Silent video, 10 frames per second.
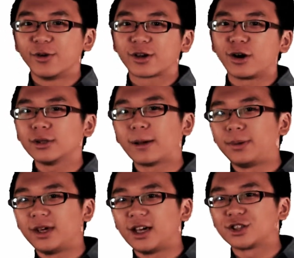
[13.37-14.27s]
Recall that
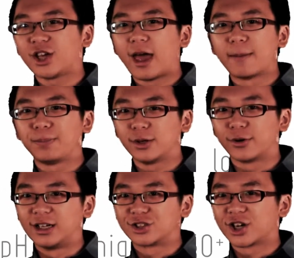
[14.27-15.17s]
pH and
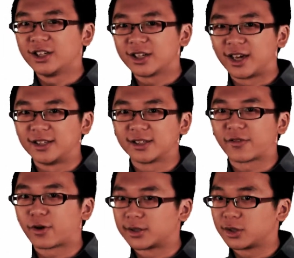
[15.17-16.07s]
pOH are indicators
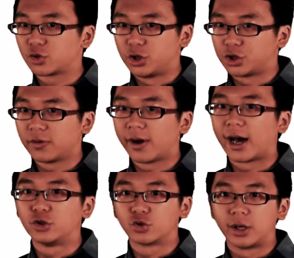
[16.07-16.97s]
of concentration of
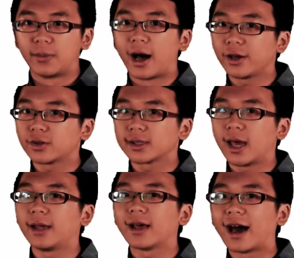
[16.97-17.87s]
hydronium ions
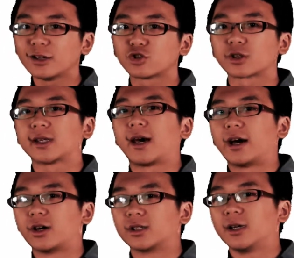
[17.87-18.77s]
and hydroxide
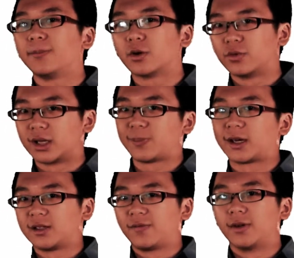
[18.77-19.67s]
ions,
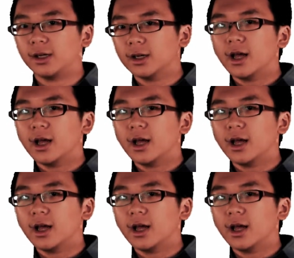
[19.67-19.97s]
respectively.